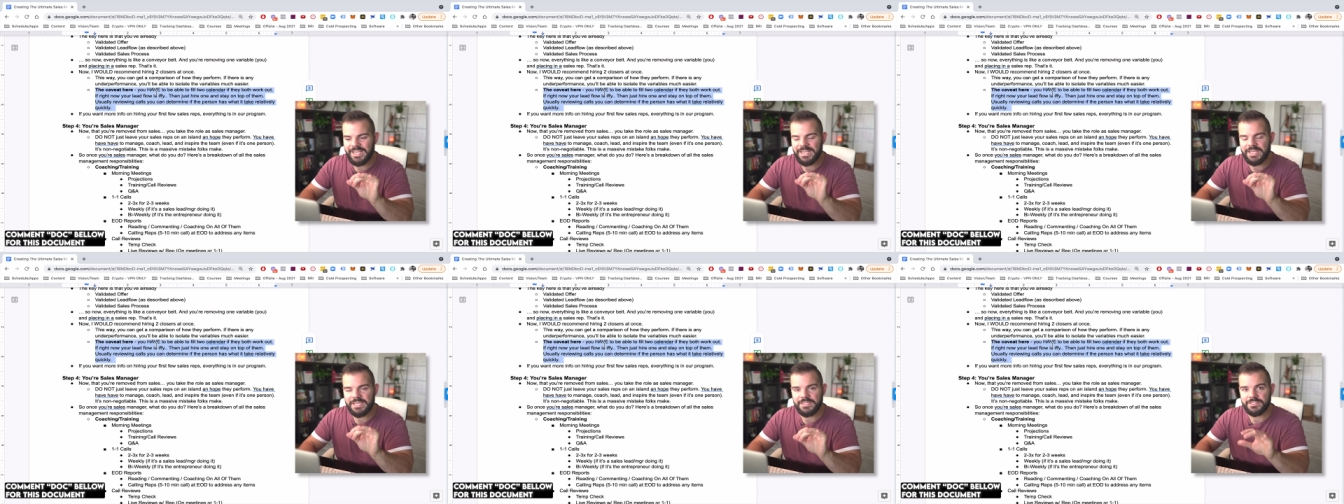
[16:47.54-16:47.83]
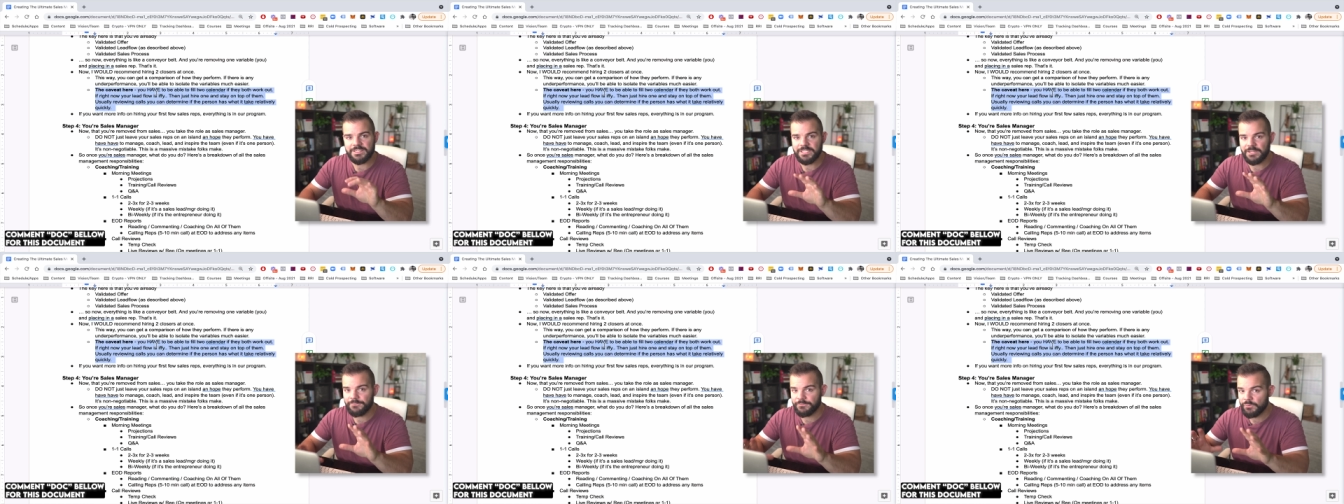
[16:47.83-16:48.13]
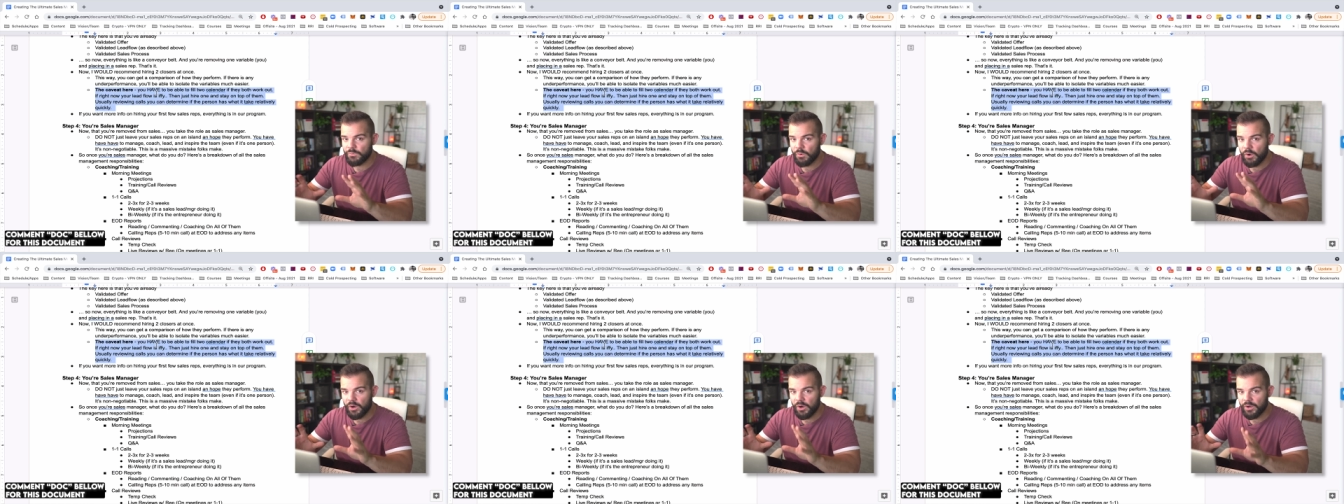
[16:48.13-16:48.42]
case, if
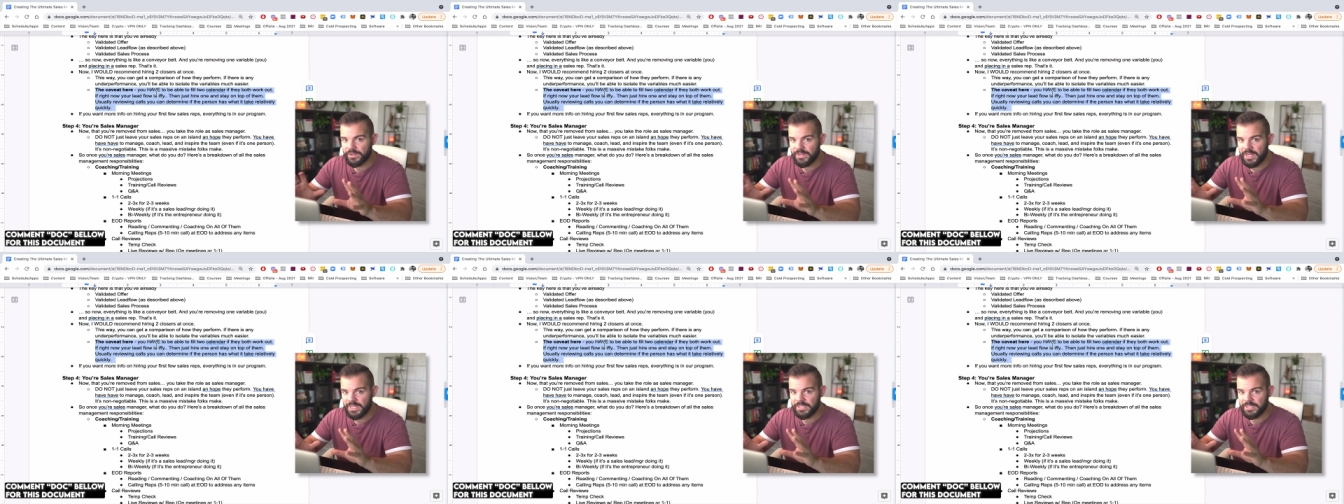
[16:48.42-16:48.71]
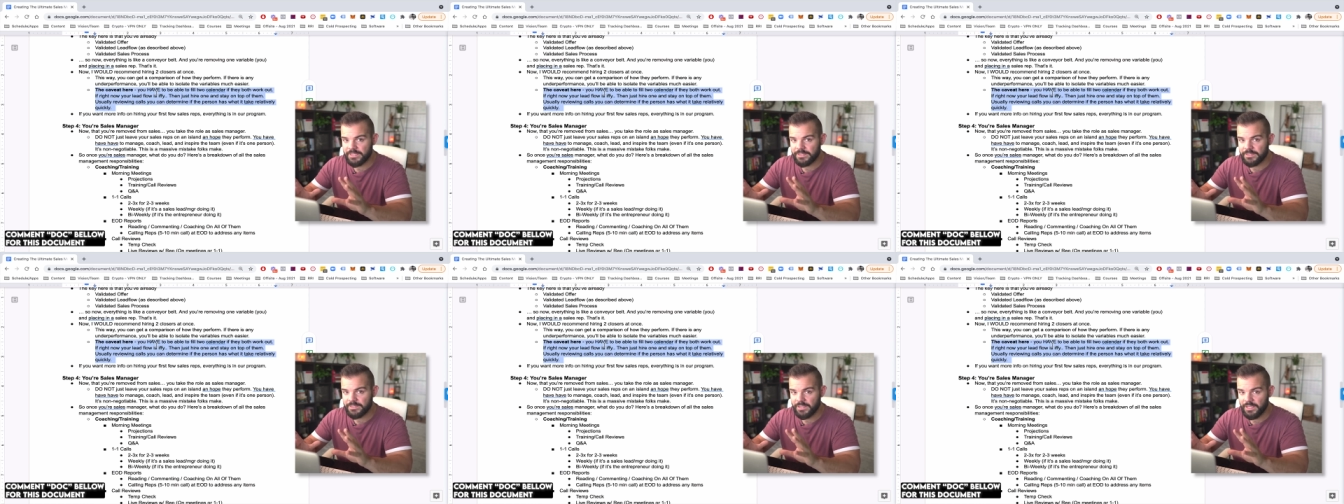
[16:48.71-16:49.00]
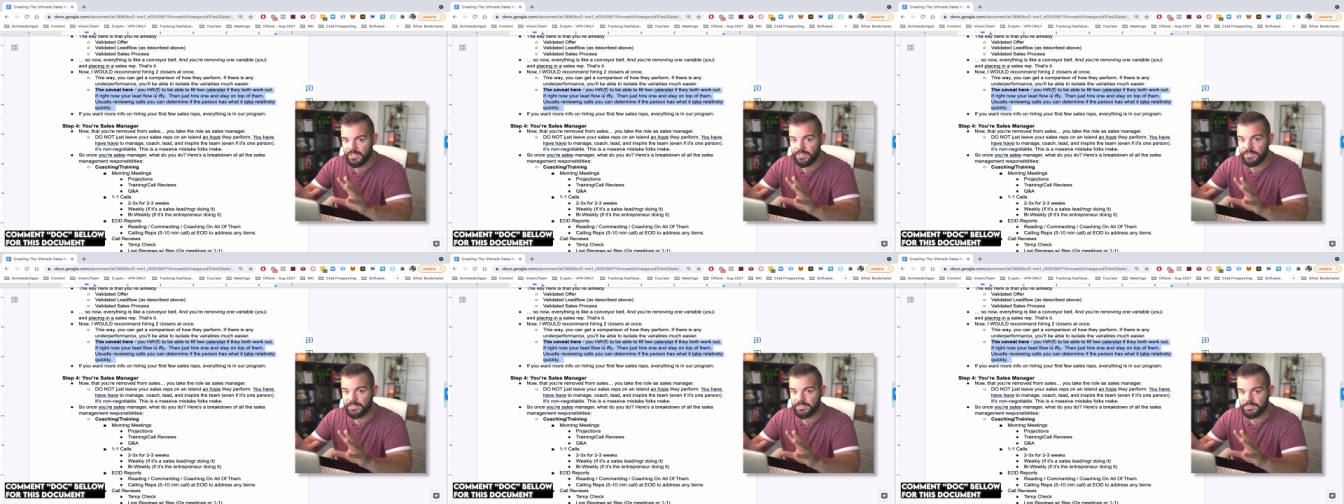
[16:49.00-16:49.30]
you are in that
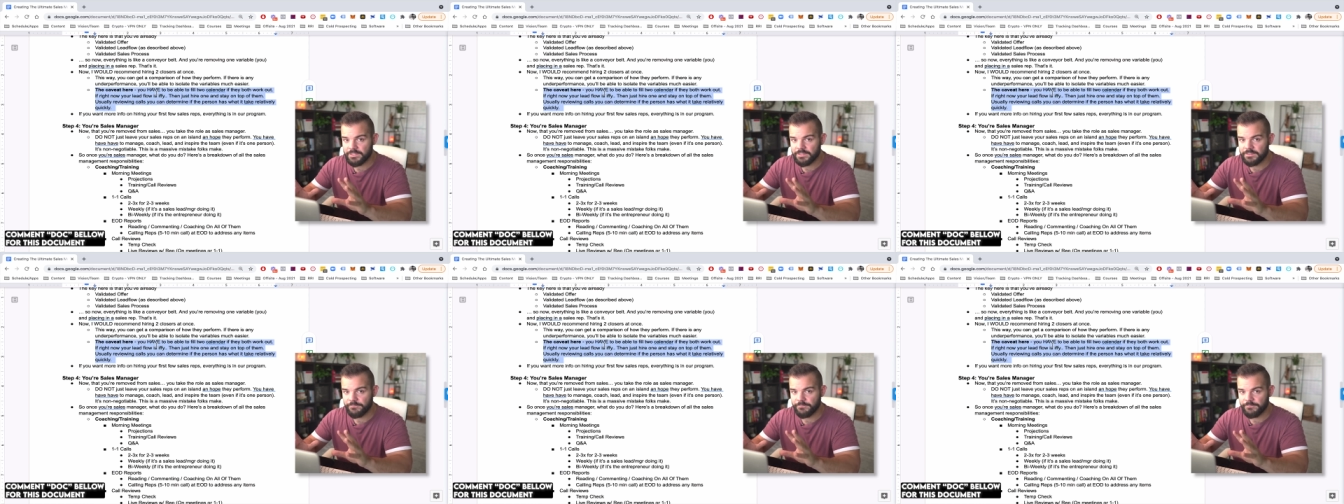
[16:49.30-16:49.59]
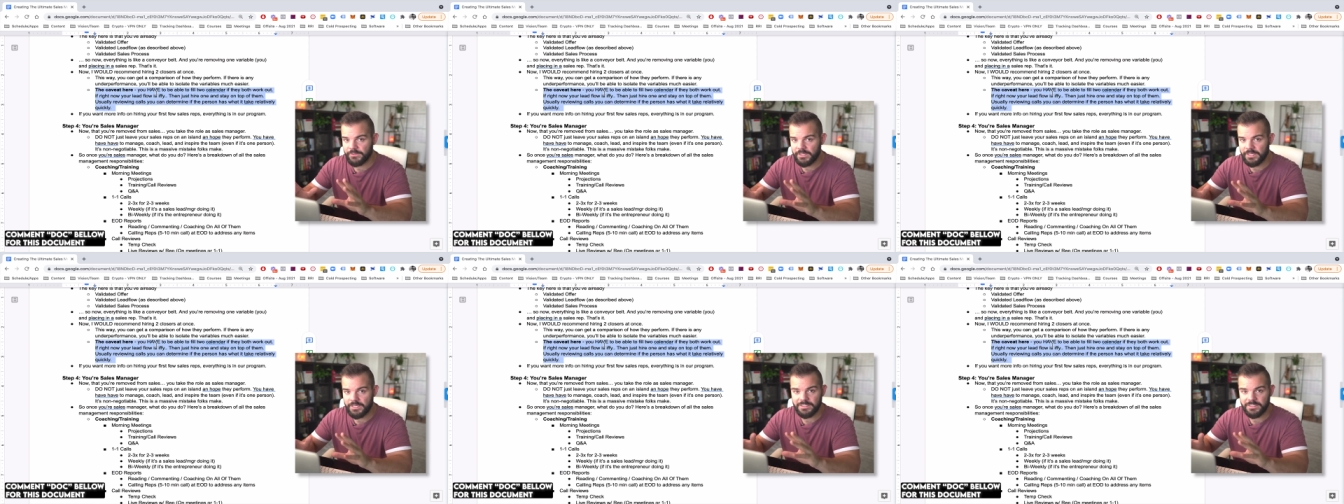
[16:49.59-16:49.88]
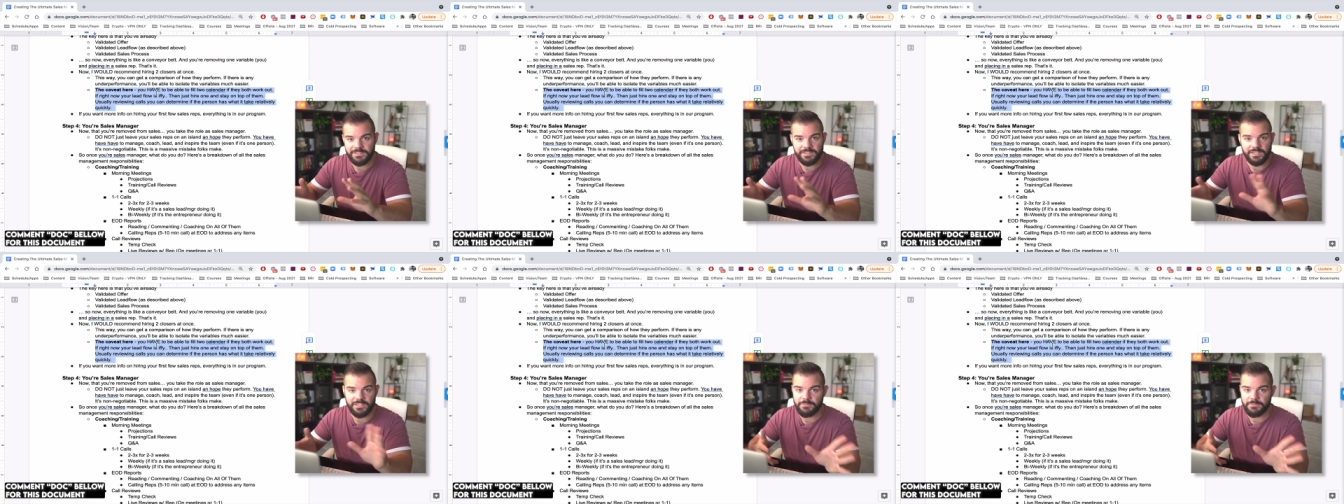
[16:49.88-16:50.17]
in inconsistent
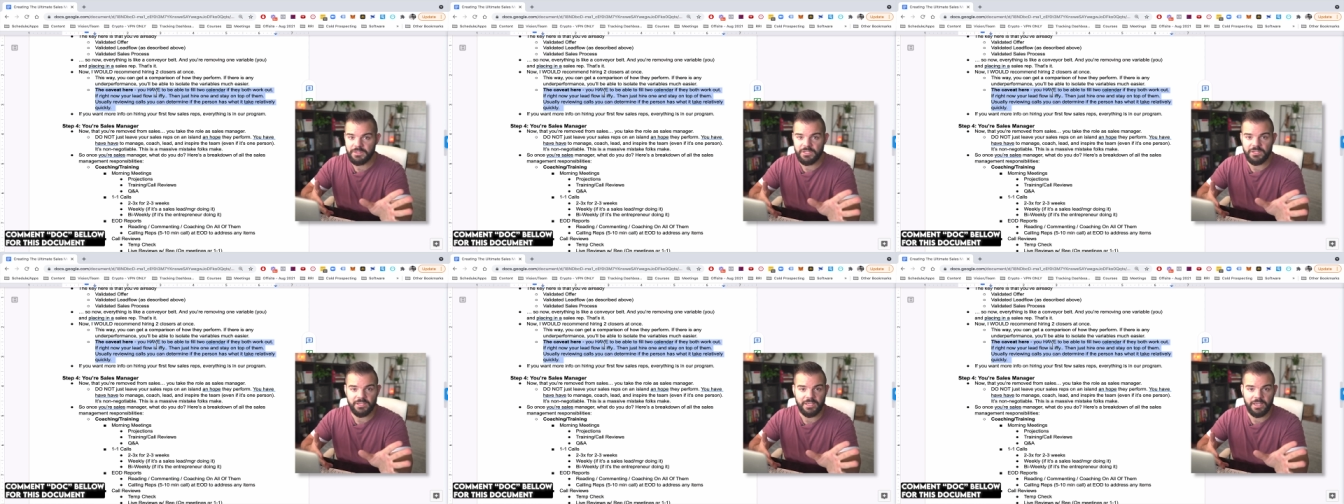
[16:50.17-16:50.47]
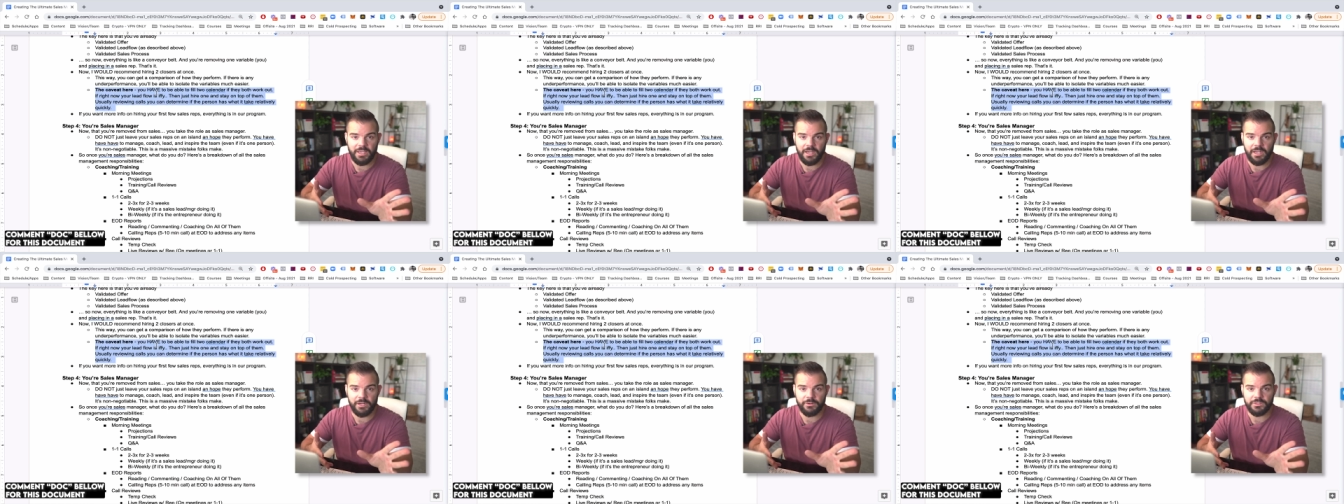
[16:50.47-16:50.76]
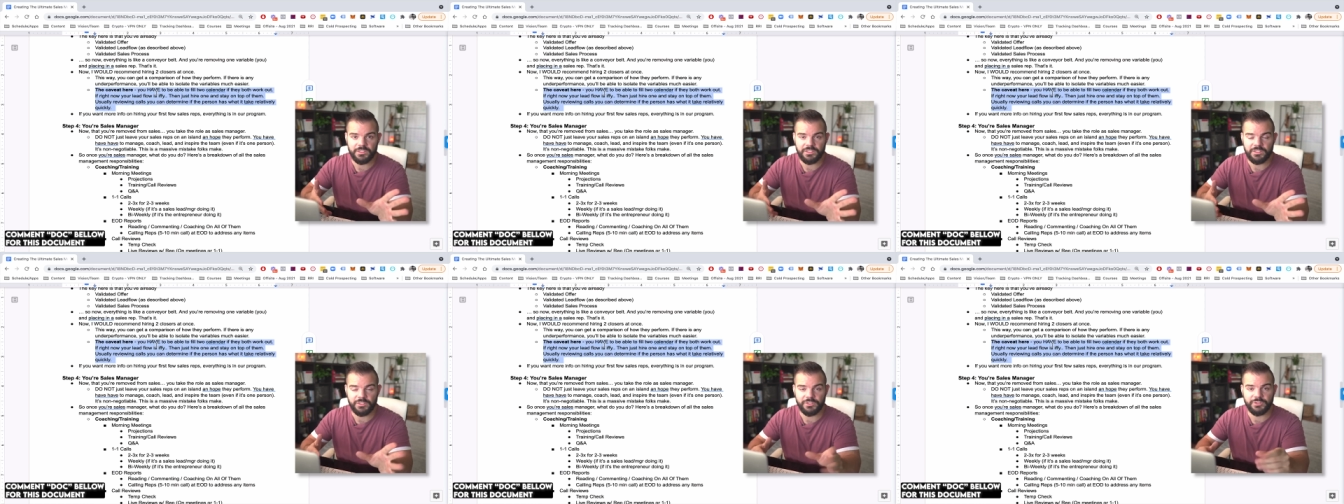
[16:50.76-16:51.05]
phase, doesn't mean you can't
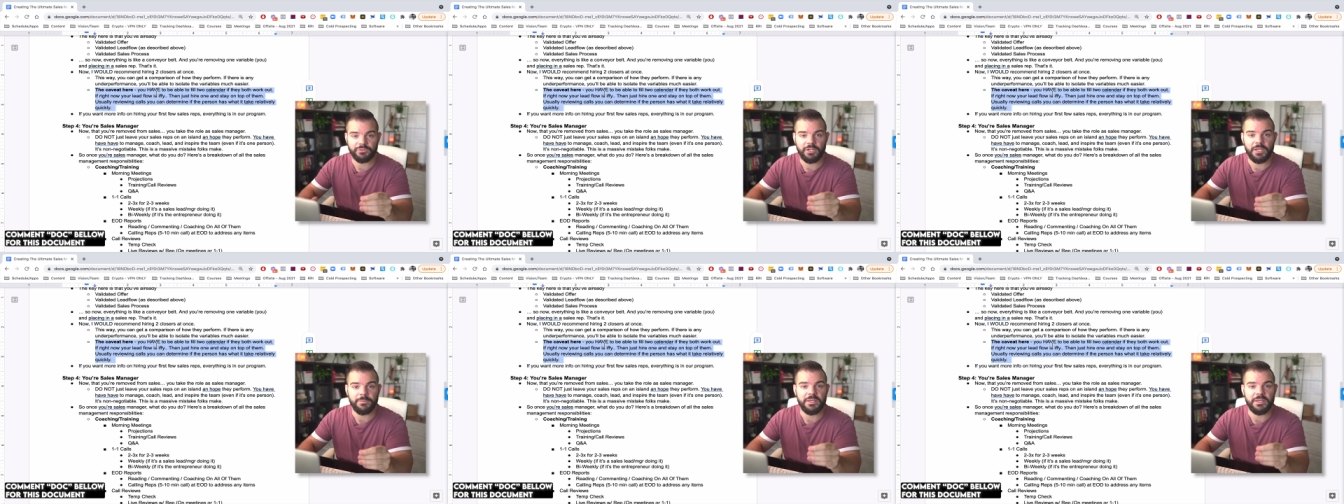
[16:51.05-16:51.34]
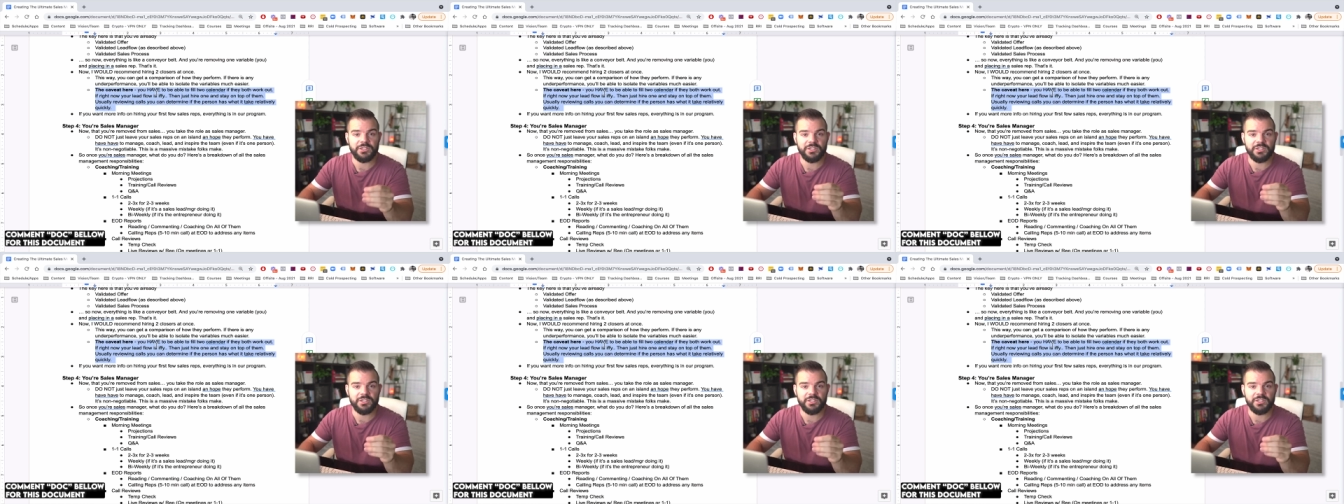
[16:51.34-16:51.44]
hire a sales rep.